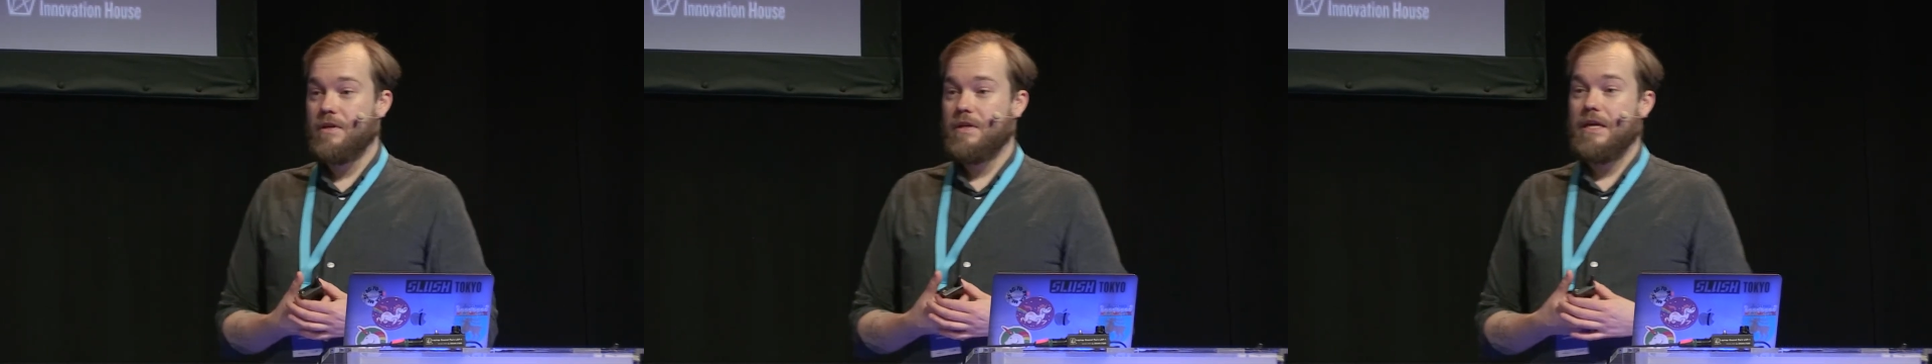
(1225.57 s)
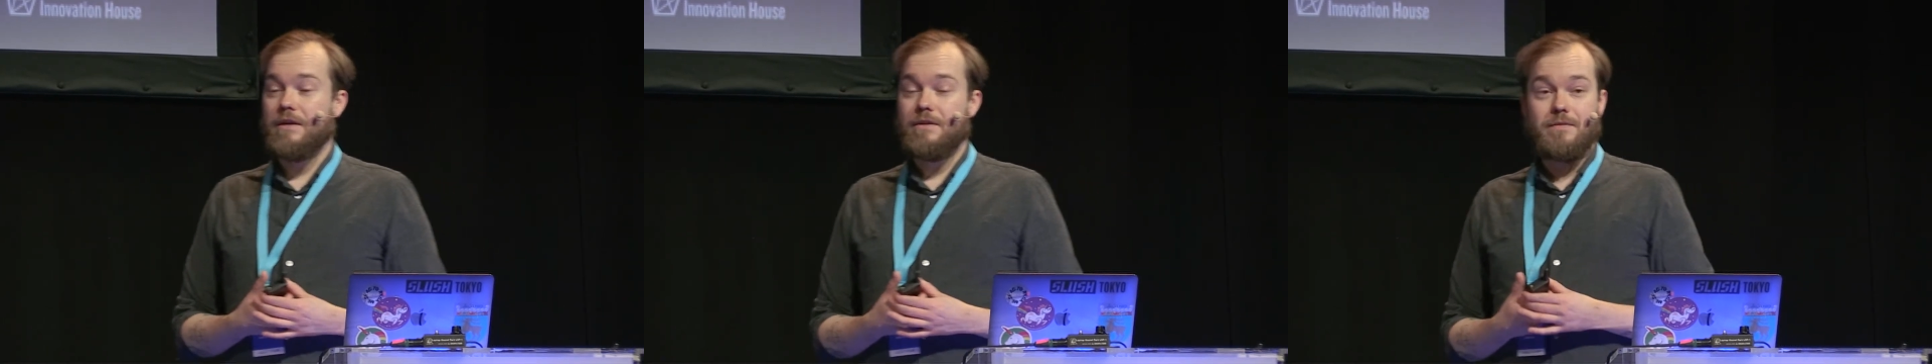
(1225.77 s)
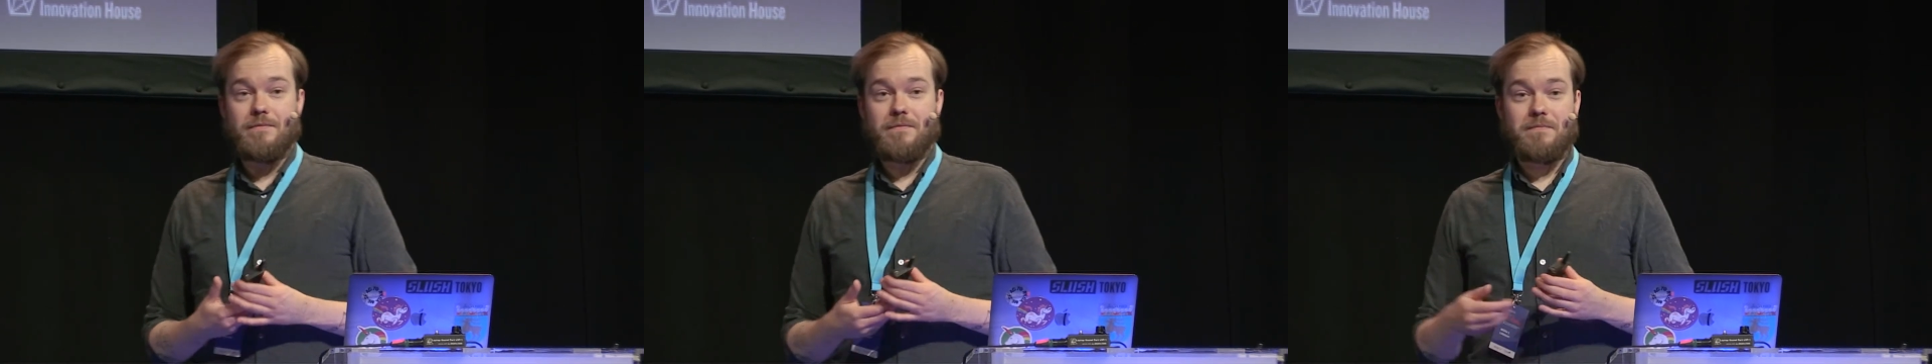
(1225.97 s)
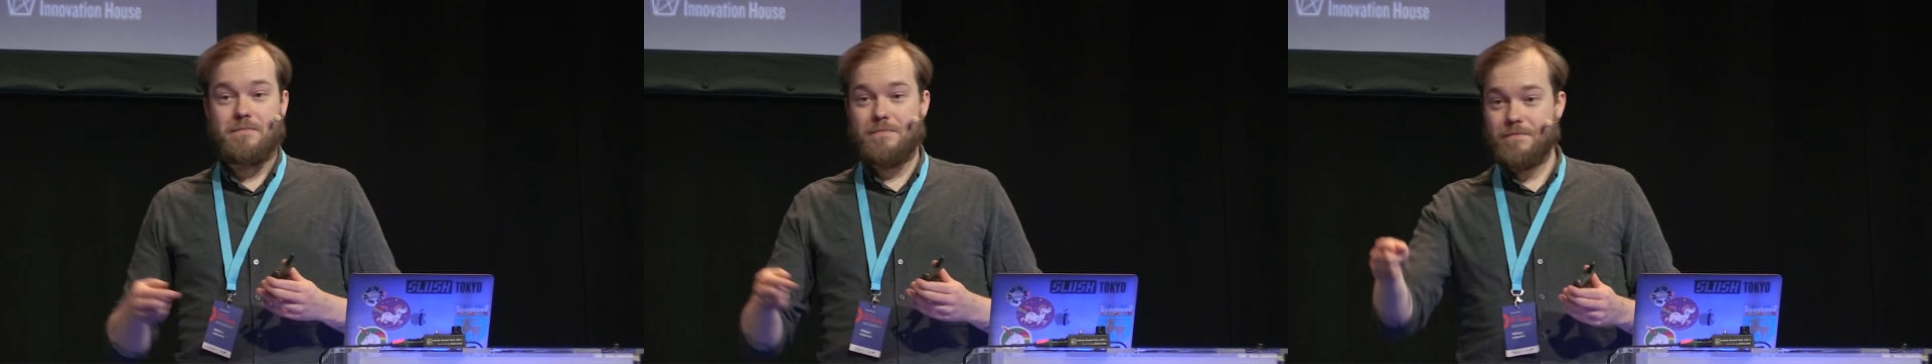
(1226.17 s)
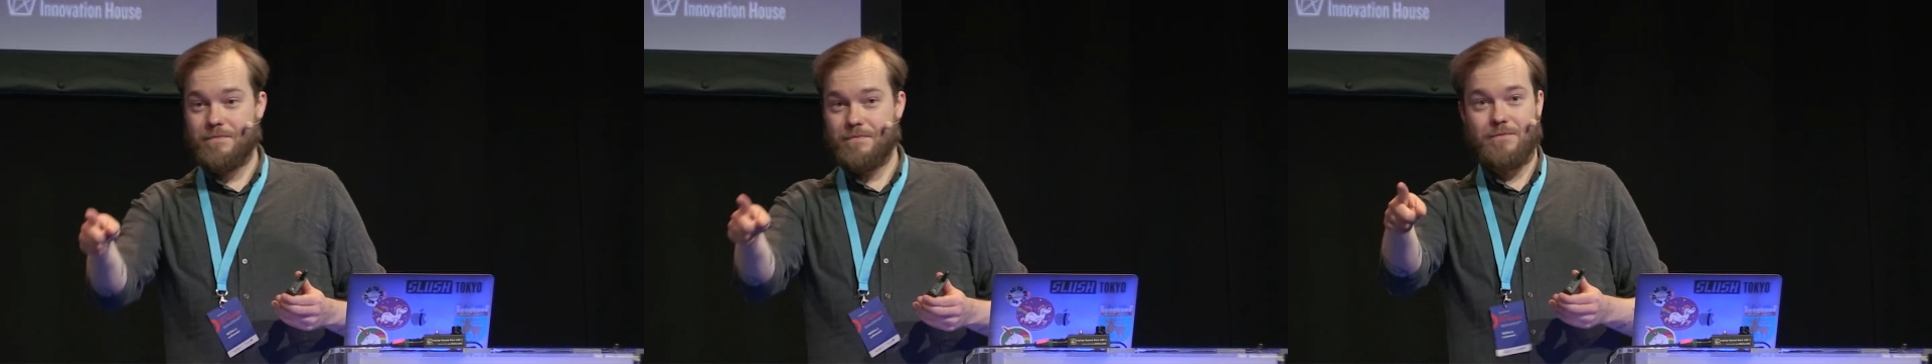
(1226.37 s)
and
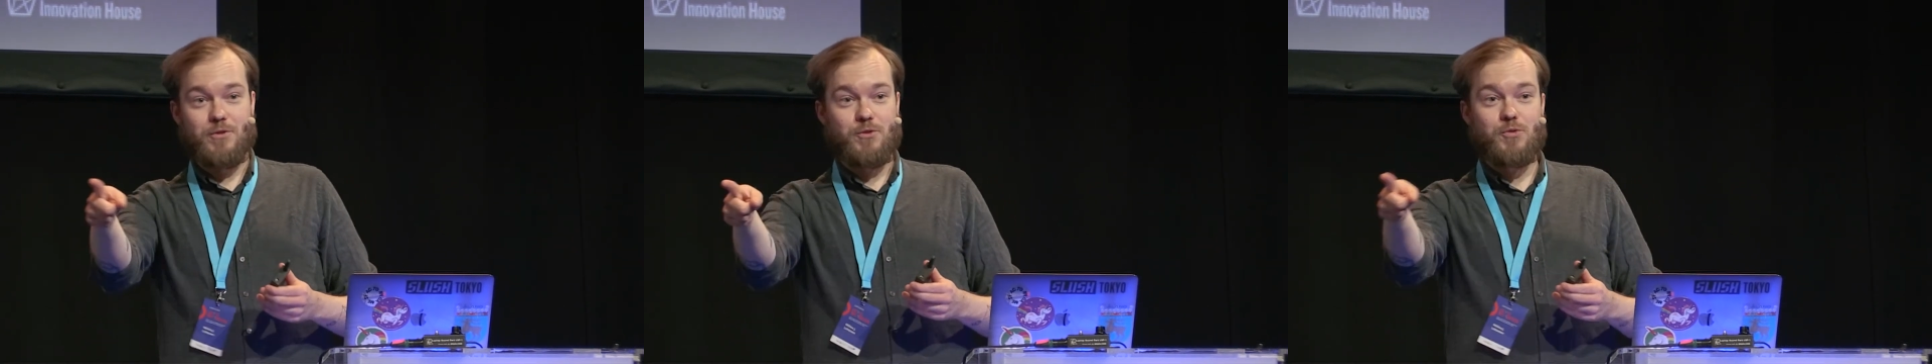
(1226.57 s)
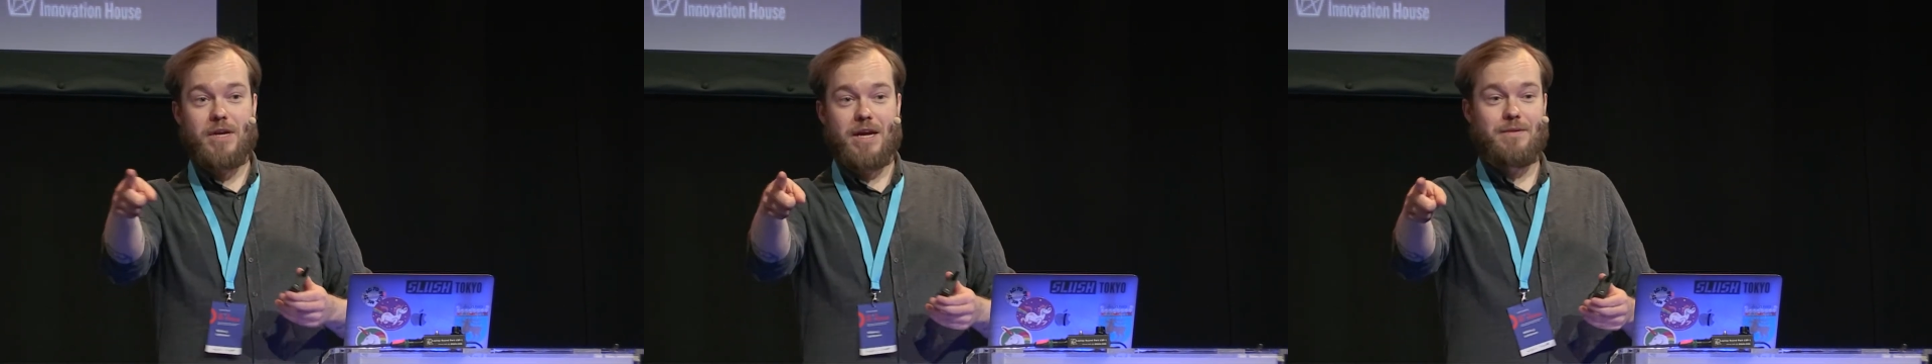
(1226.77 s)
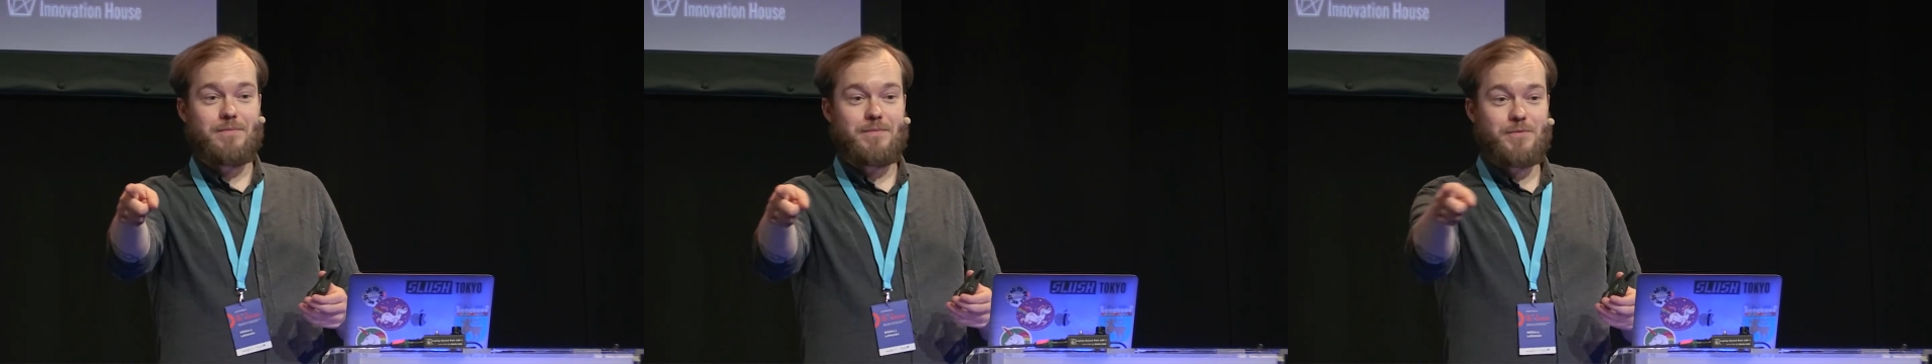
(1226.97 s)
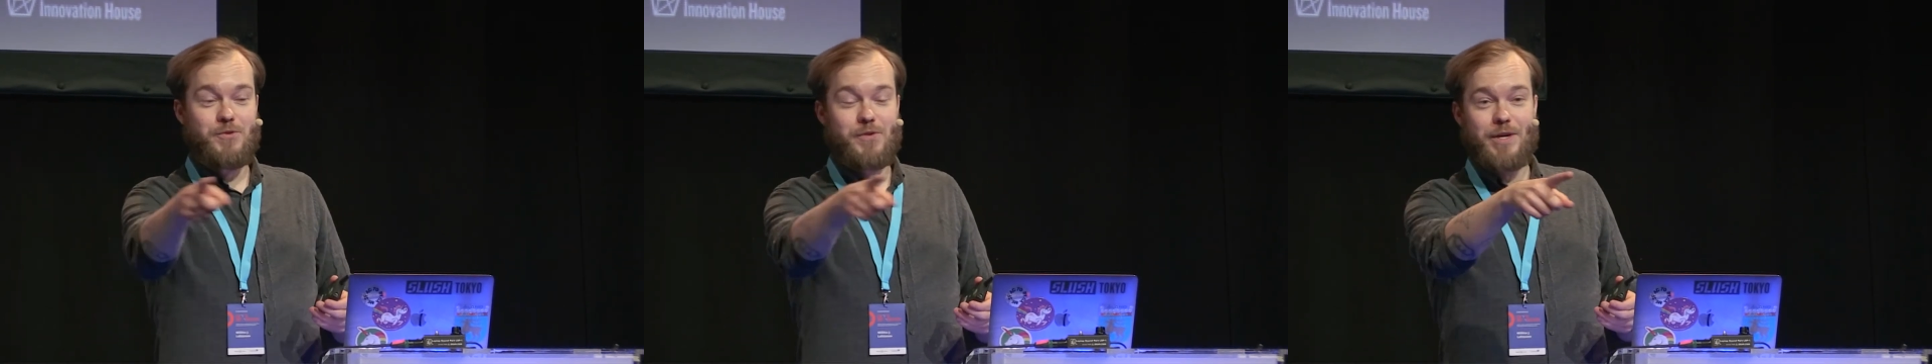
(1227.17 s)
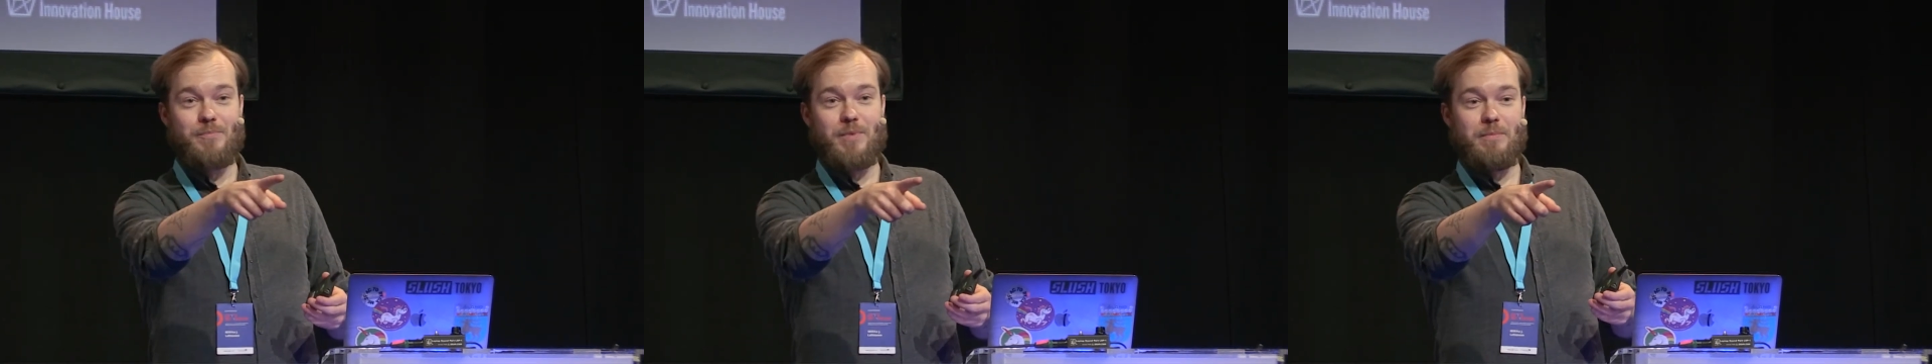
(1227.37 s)
you can
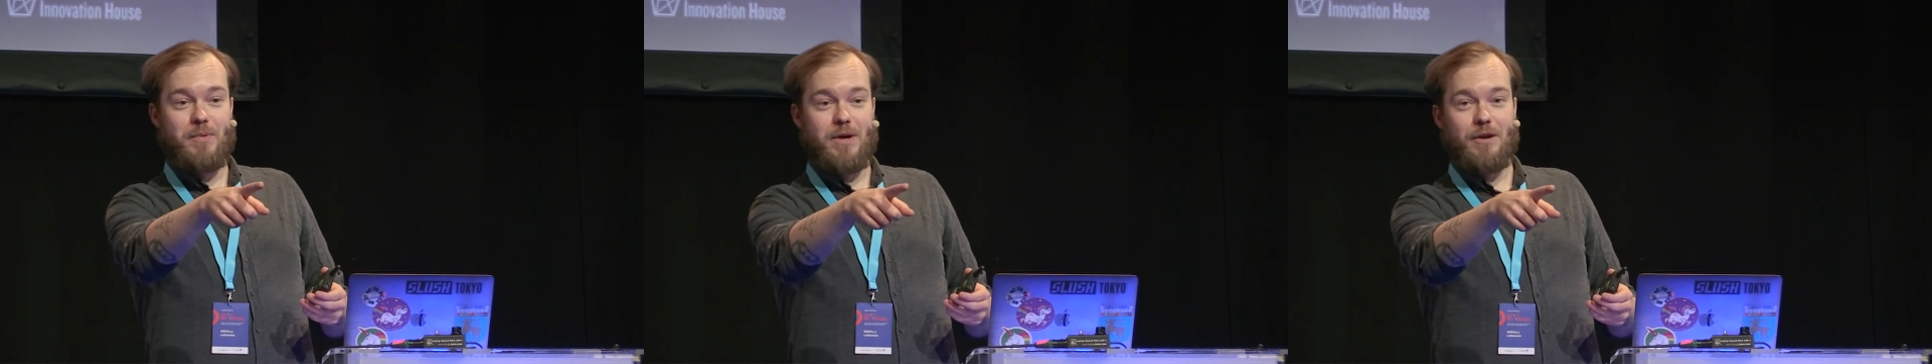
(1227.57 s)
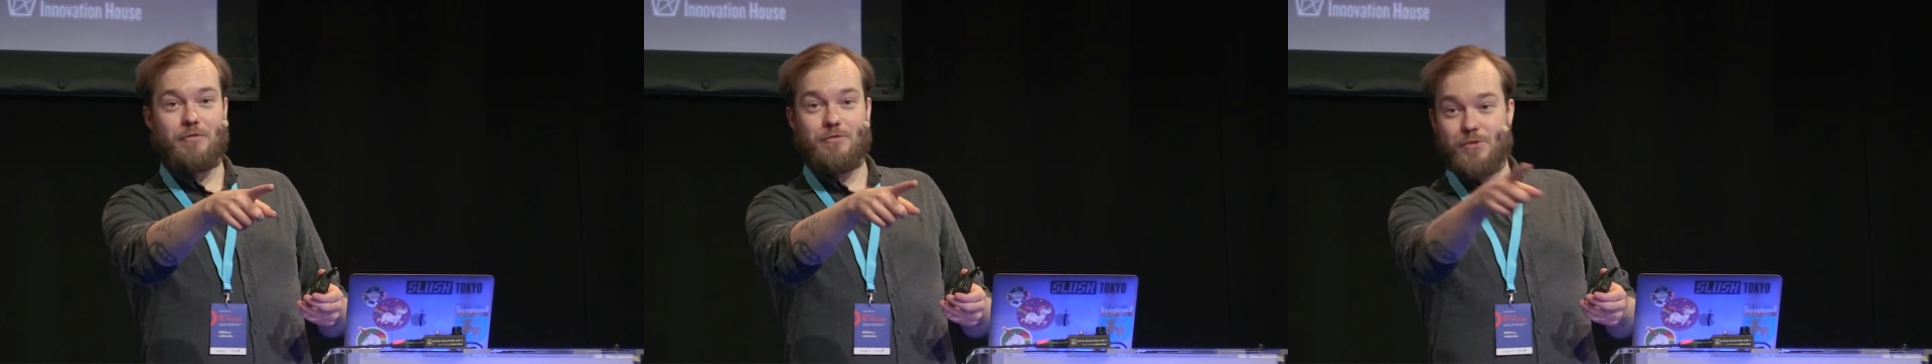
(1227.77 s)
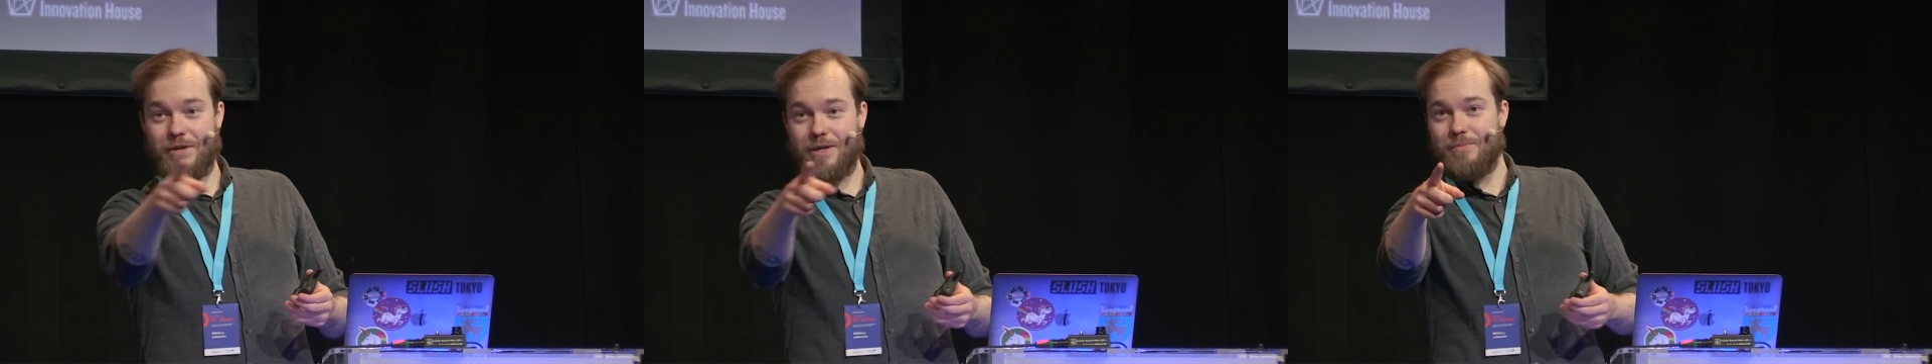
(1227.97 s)
be part of,